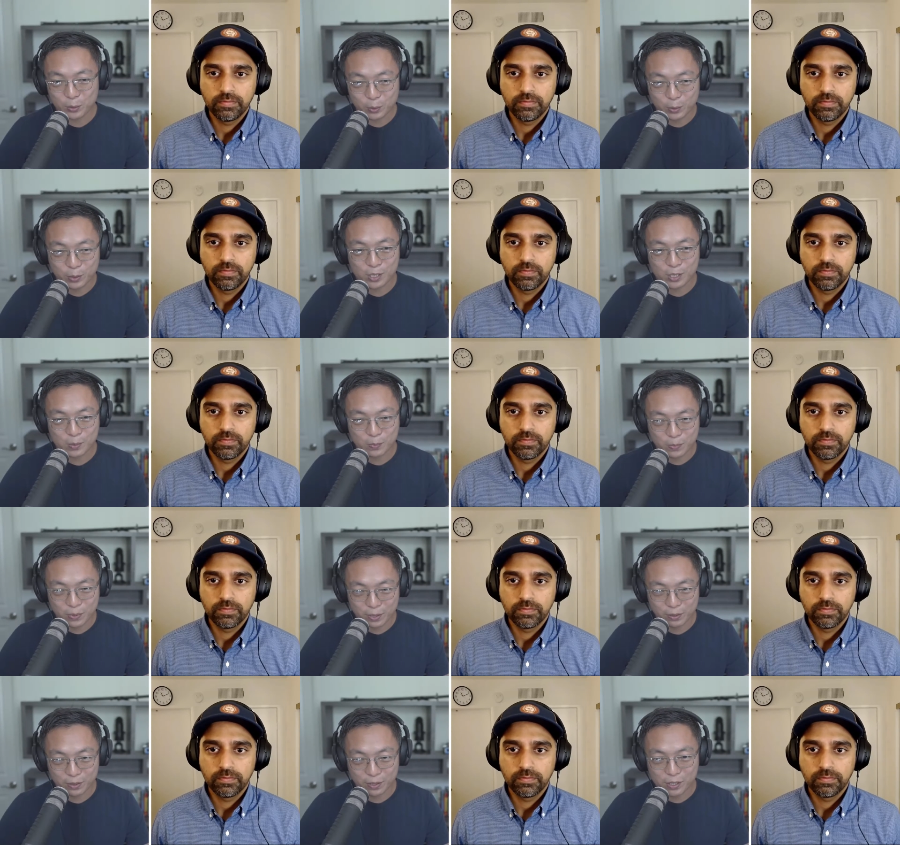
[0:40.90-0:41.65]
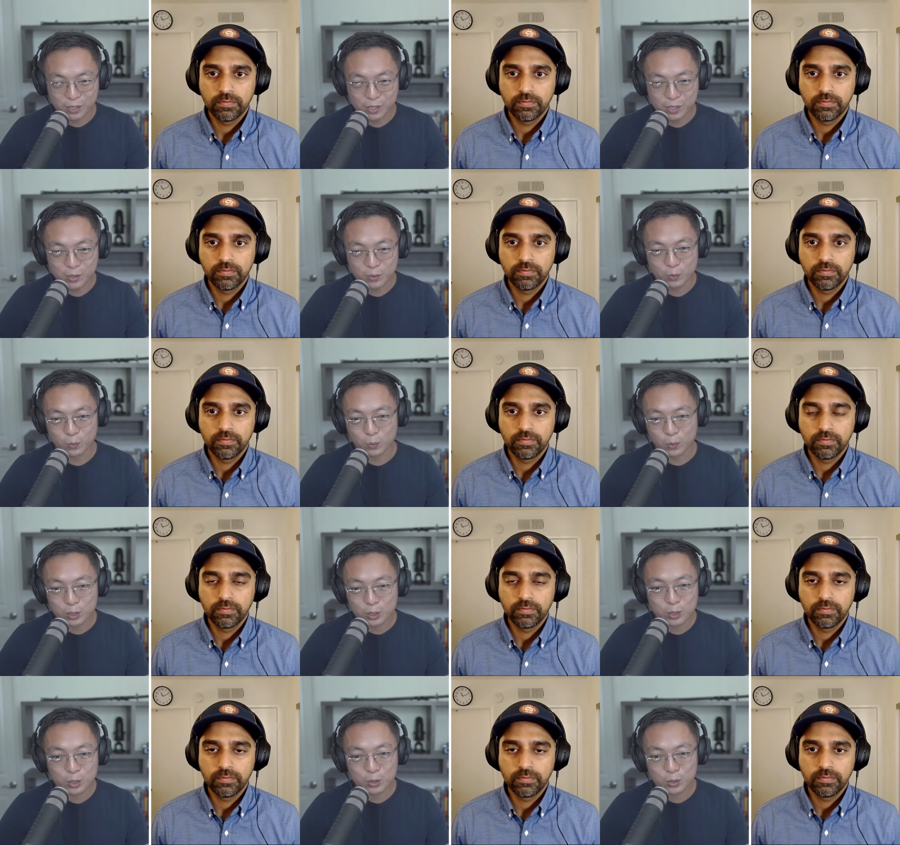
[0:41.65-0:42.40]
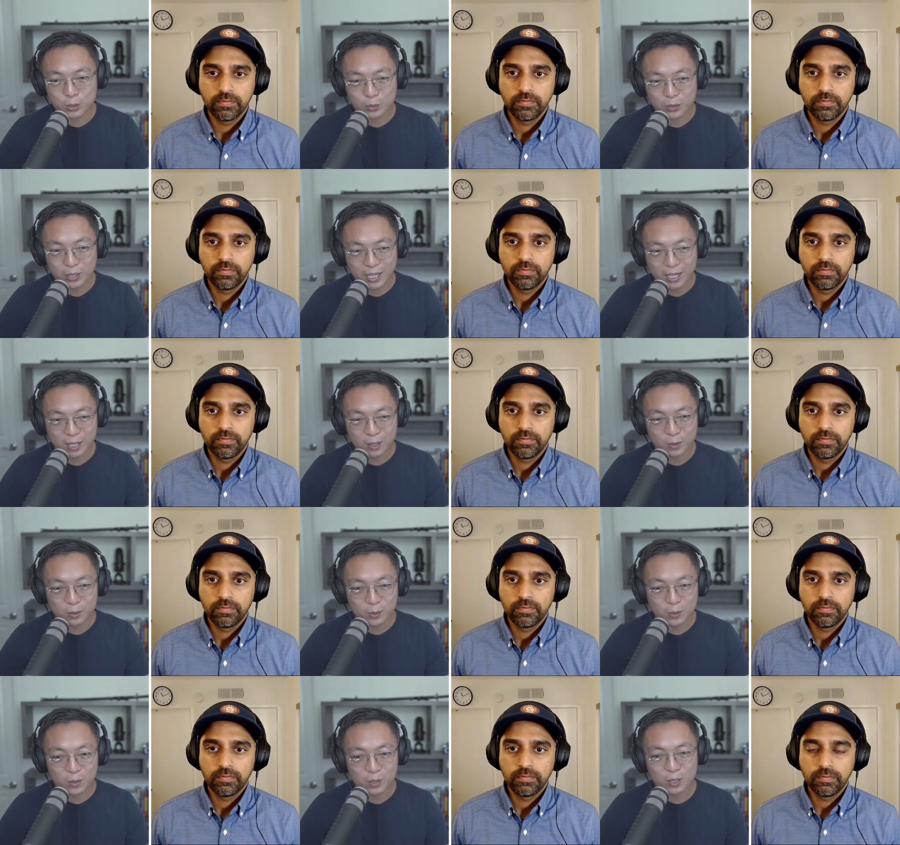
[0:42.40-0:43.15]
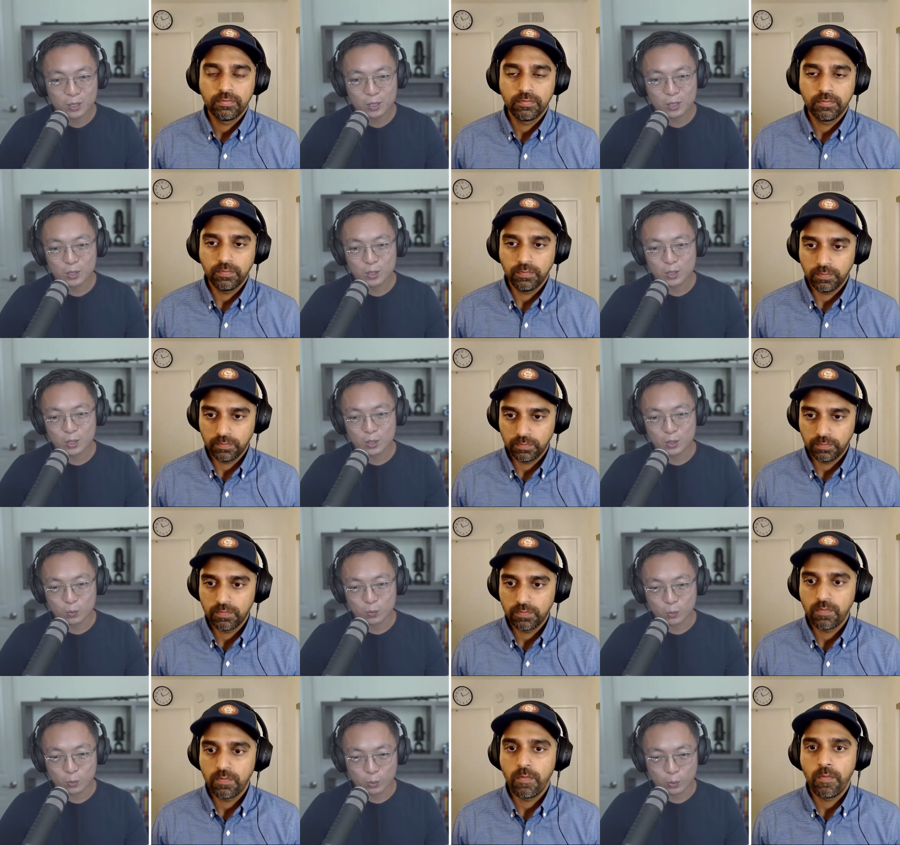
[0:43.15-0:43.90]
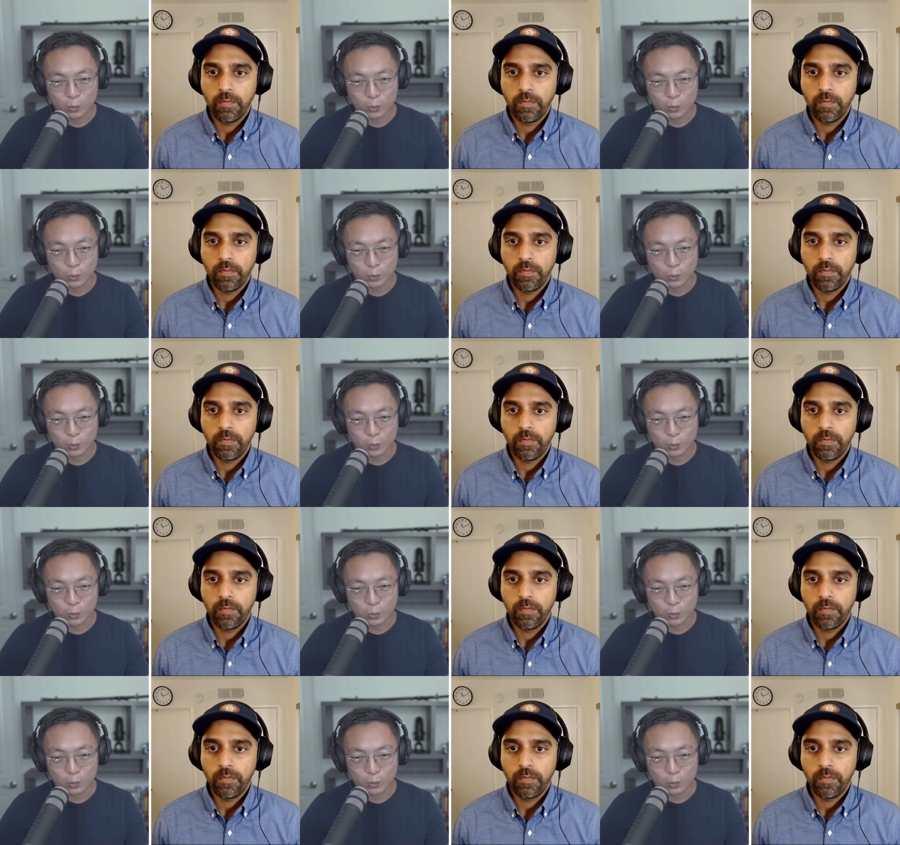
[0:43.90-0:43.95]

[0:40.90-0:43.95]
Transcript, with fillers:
Speaker 1: your experience. What do you do now? W